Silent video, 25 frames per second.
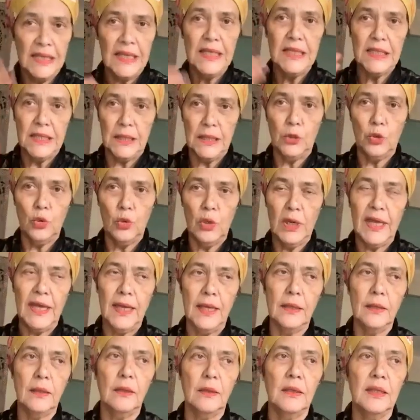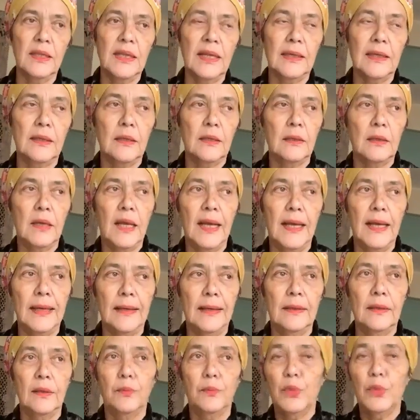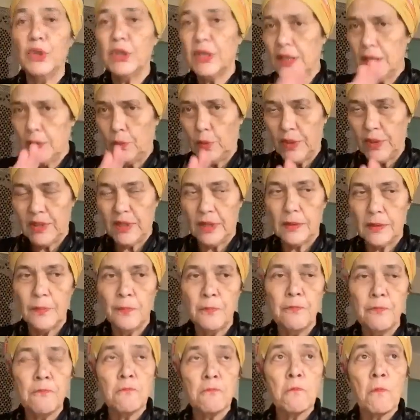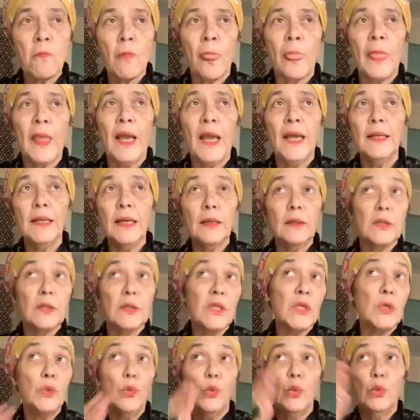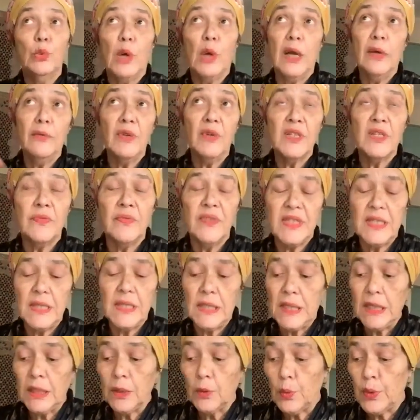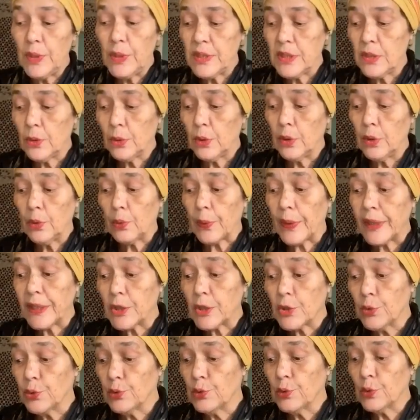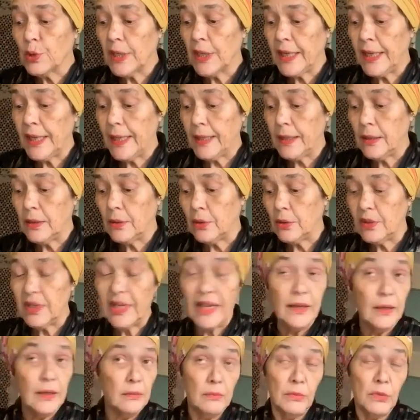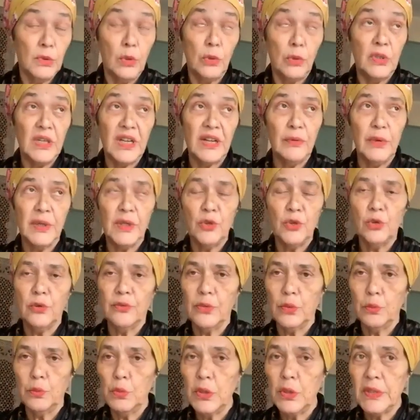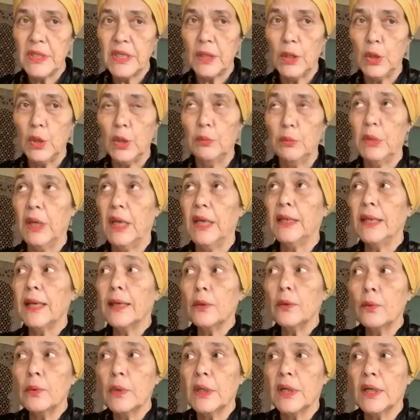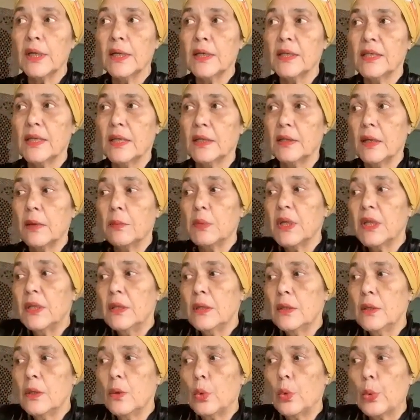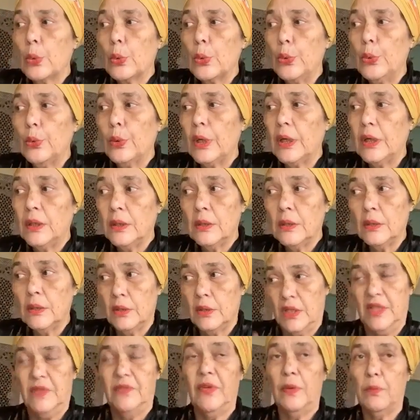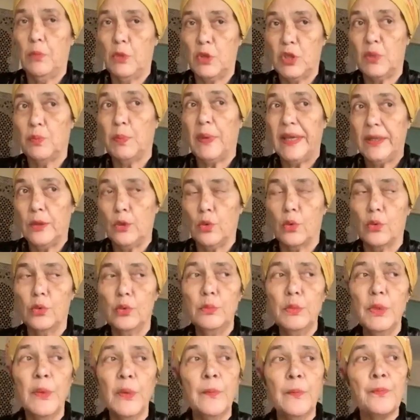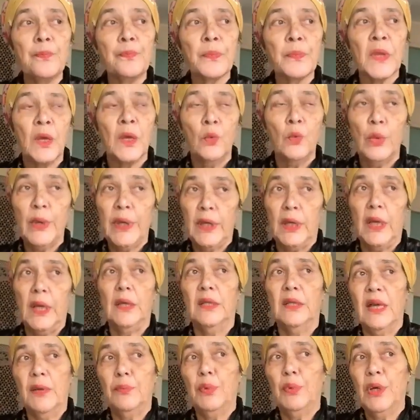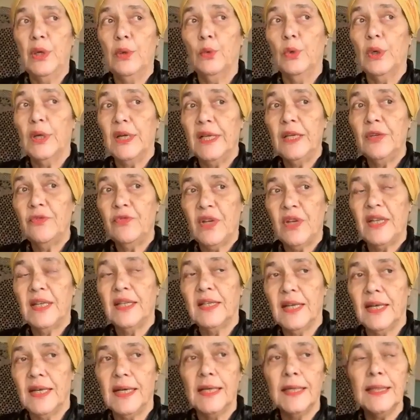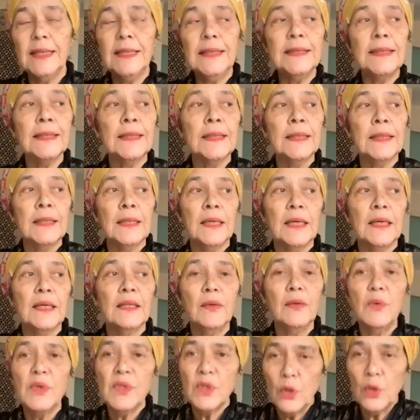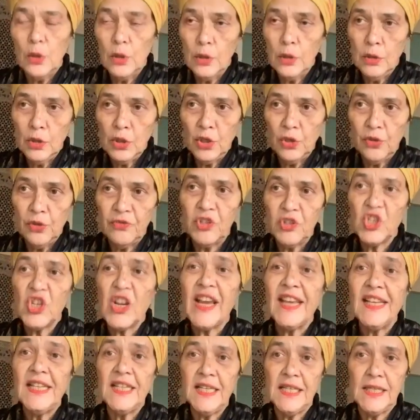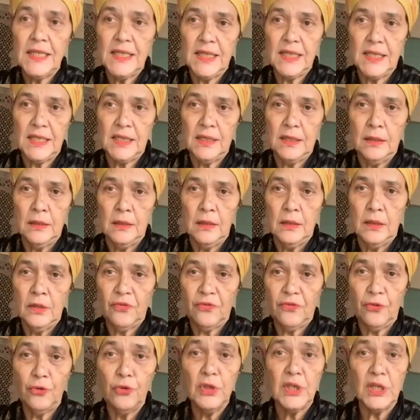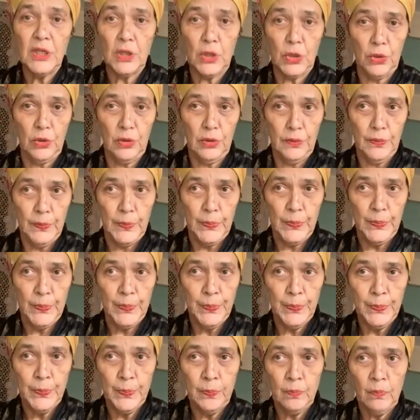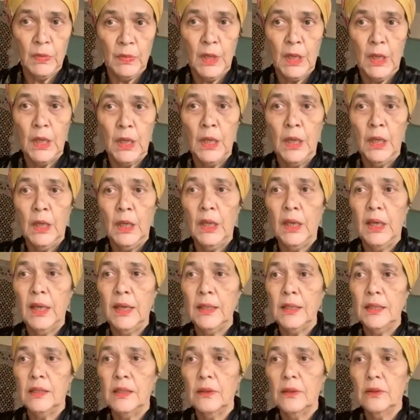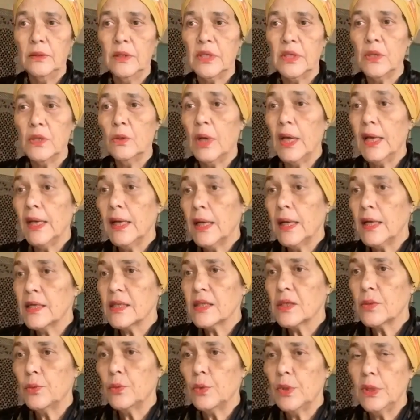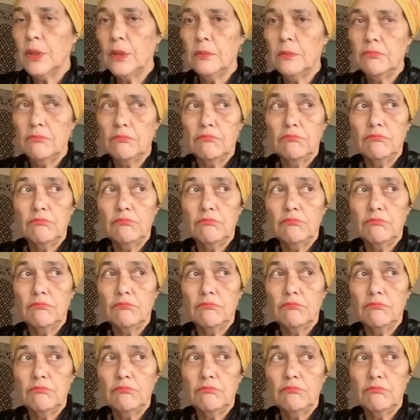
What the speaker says: easy to land on that island. But anyway, and so I was visiting with a curator and the director of the museum, and I realized that I'm in this famous bedroom where Napoleon lived and died, and there was a lot of Chinese furniture. And so I asked, why